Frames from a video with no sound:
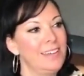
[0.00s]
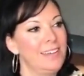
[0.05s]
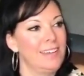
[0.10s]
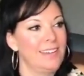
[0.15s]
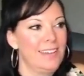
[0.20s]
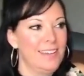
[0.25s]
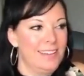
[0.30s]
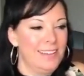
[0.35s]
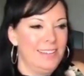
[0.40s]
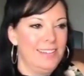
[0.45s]

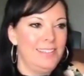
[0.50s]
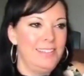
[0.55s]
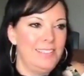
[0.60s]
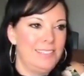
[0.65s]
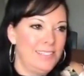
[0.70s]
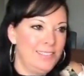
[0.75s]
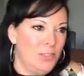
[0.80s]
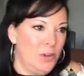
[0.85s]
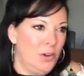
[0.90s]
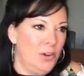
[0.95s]
again i
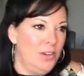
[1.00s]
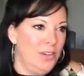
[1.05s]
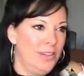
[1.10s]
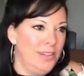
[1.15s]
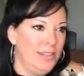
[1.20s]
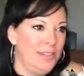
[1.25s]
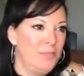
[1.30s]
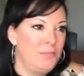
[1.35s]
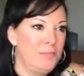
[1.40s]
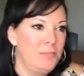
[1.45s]

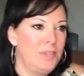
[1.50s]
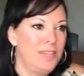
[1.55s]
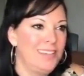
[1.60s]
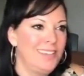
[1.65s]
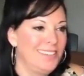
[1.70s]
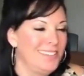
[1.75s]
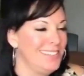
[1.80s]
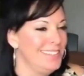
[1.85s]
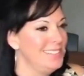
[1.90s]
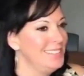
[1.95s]
discarded it
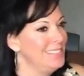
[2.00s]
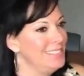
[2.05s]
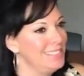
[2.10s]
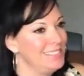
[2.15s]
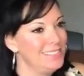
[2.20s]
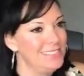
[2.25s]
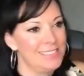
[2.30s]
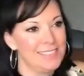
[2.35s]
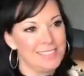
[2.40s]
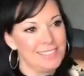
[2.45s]
because it
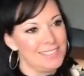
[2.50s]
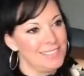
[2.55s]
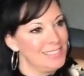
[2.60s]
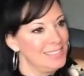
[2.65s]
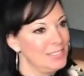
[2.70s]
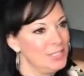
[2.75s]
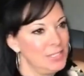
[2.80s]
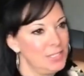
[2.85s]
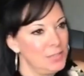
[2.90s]
just